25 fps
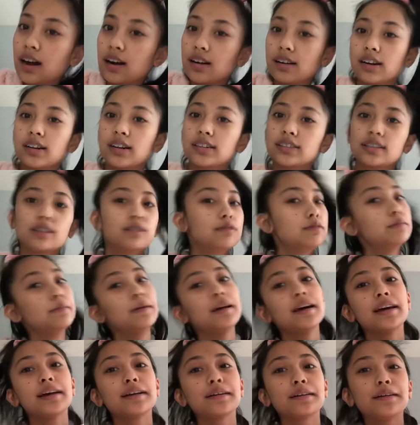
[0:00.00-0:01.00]
Okay, so I put
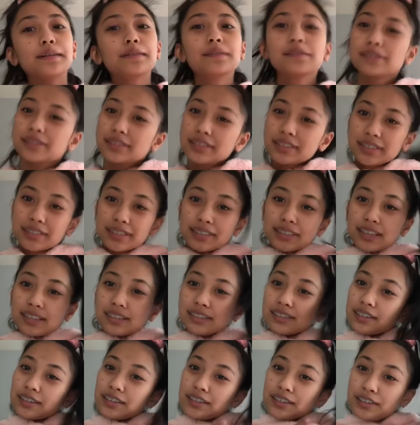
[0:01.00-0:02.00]
my hair up. Oh, isn't
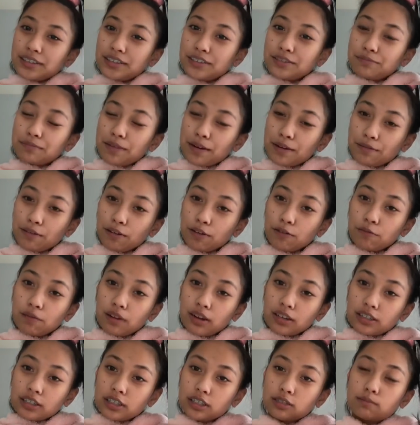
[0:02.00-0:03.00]
that so cute? My robe
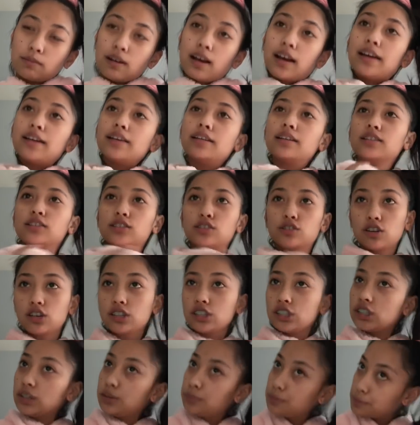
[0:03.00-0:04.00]
matches my
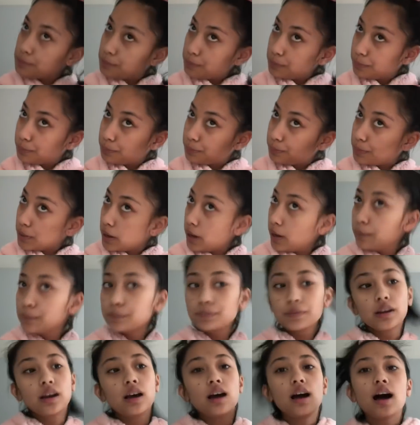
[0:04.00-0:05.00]
scrunchie.
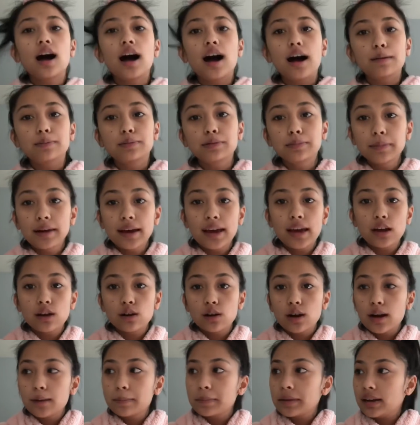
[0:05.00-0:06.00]
But I put my
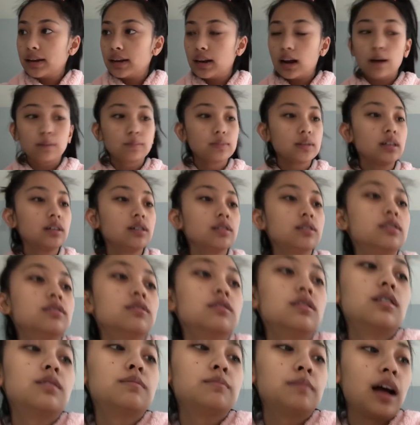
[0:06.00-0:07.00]
hair up, and I'm gonna
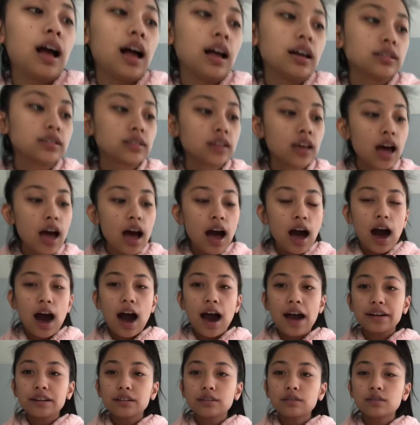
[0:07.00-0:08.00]
do a mask.
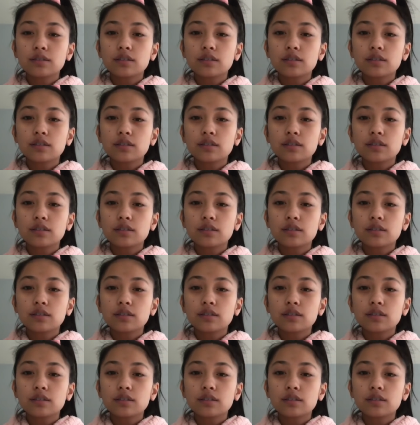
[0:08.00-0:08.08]
Oh.